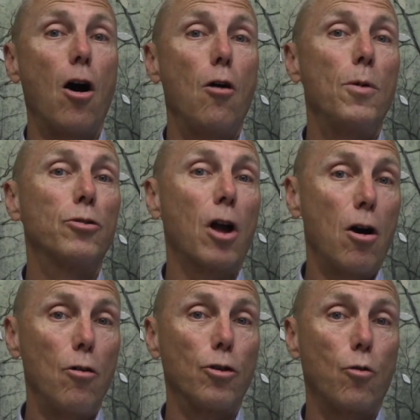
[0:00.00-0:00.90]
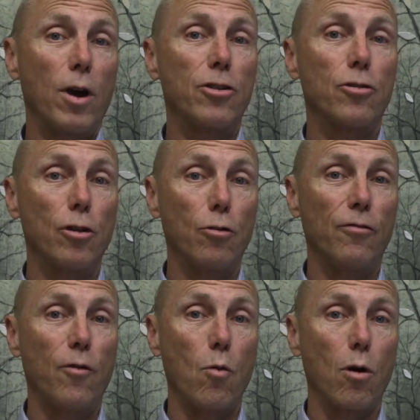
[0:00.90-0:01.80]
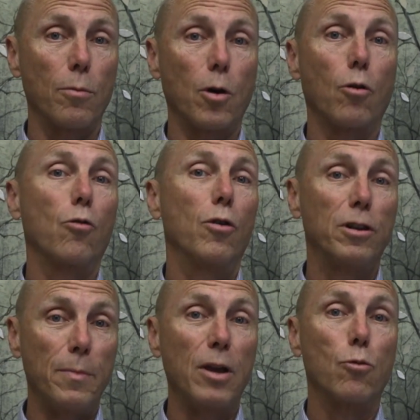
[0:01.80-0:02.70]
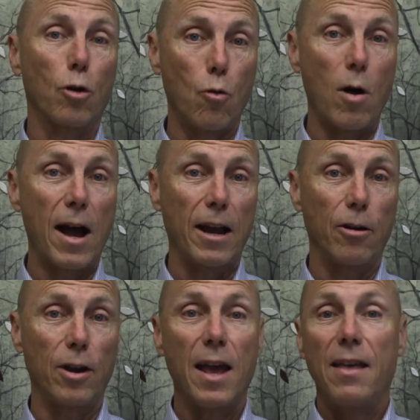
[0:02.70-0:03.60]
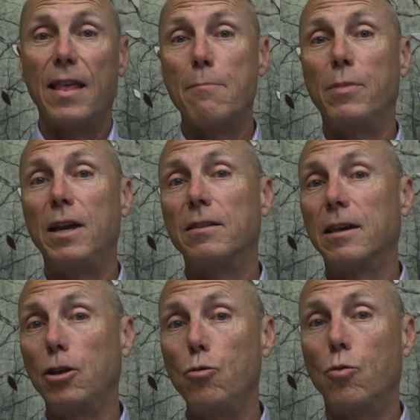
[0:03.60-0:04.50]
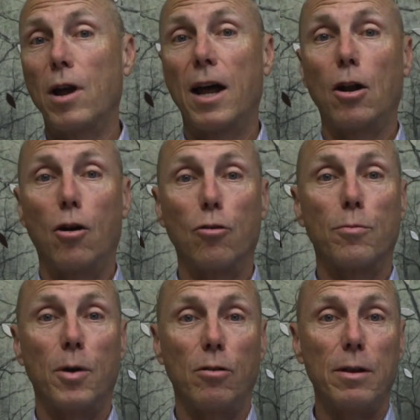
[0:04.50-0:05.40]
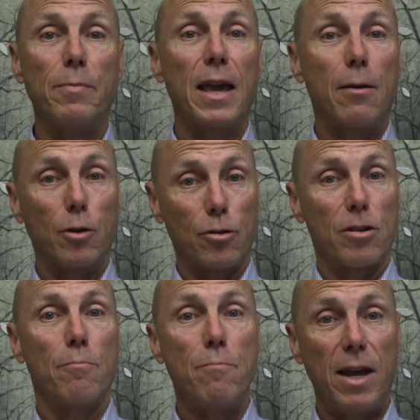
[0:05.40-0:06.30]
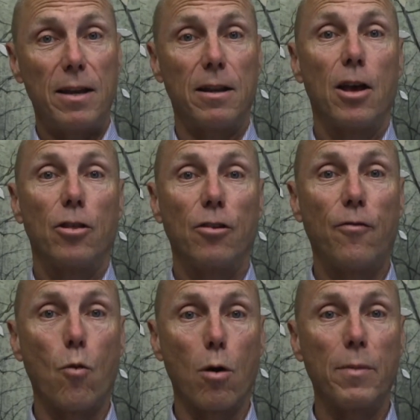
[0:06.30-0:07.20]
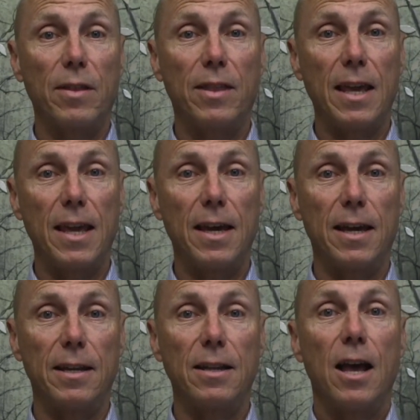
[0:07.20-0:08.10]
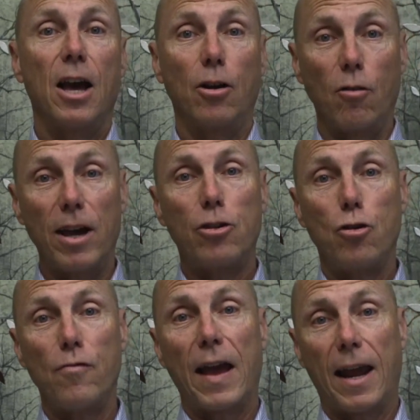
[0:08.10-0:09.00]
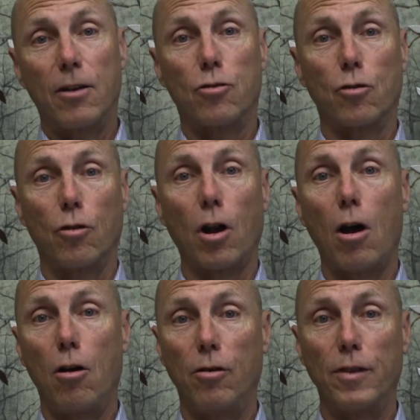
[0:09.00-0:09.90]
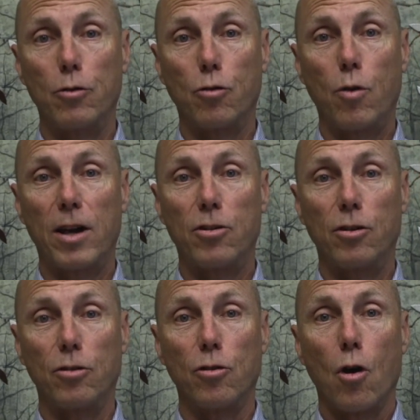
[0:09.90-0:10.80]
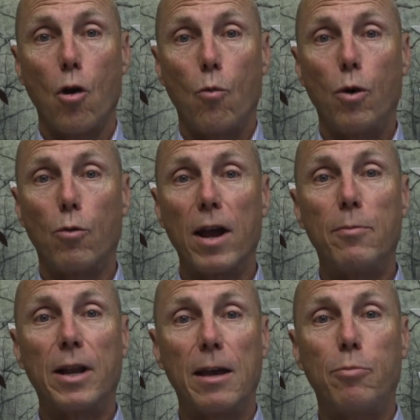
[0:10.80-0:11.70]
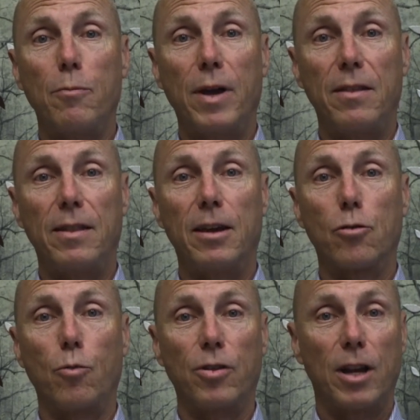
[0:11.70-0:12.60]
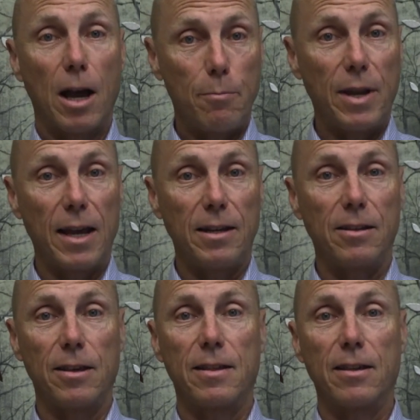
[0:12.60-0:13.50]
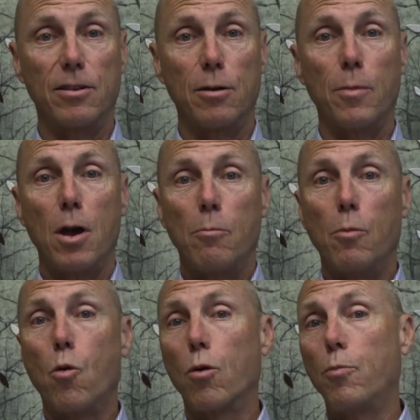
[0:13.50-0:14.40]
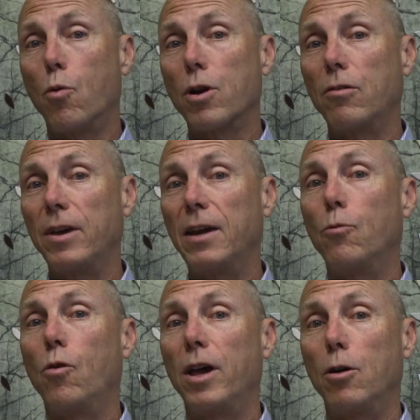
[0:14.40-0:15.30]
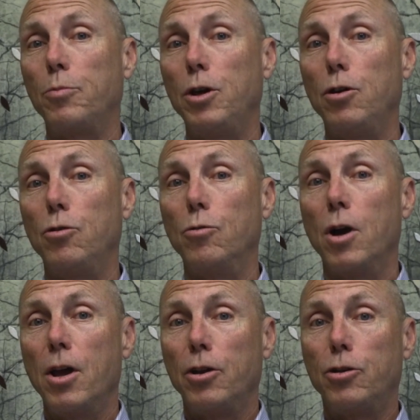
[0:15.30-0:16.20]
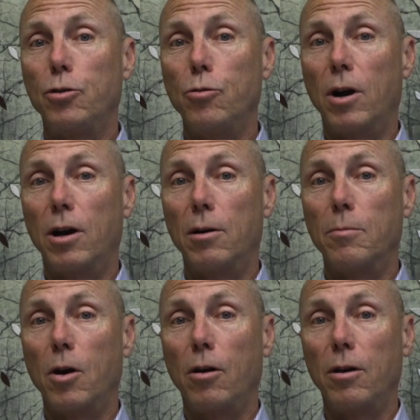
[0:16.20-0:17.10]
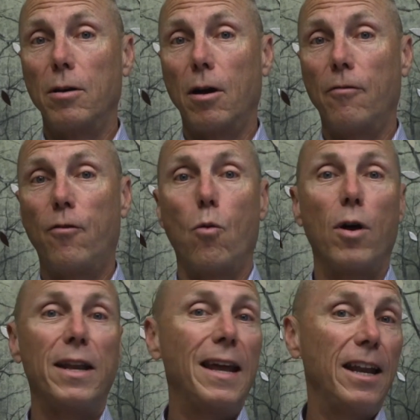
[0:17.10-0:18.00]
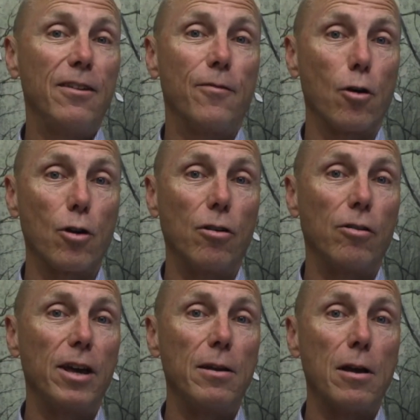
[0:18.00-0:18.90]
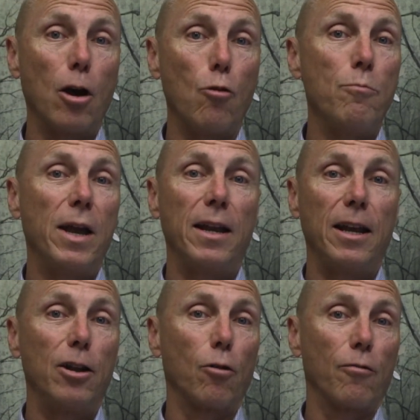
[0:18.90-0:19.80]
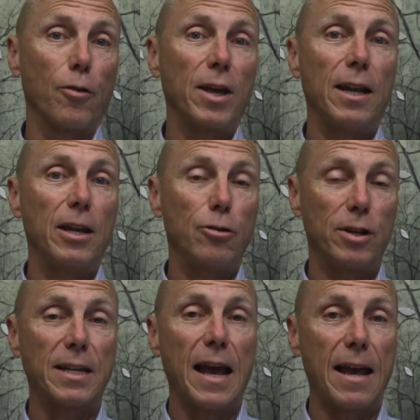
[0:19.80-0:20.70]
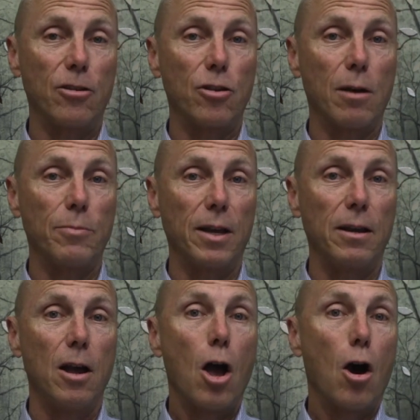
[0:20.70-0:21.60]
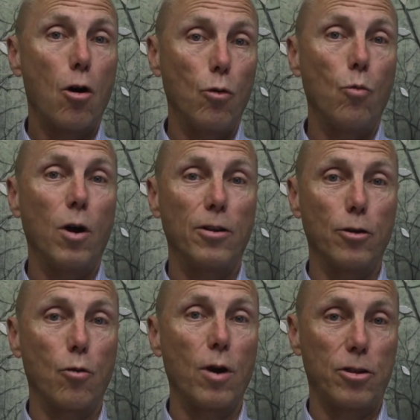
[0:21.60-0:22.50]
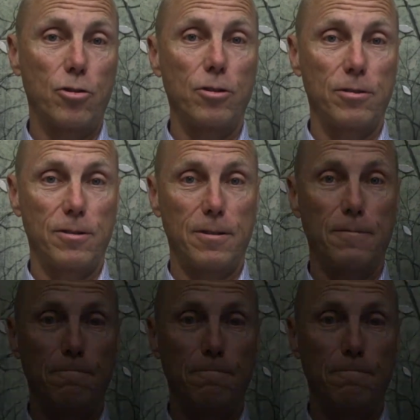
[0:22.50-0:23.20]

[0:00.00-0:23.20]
almost all the questions on the form are going to be required. That means that you will not ultimately be able to submit the form at the end unless you've answered all of those questions. We were able to implement this with an update to the system, but more importantly, it will help you to avoid inadvertently omitting or forgetting to attach something on one of the questions.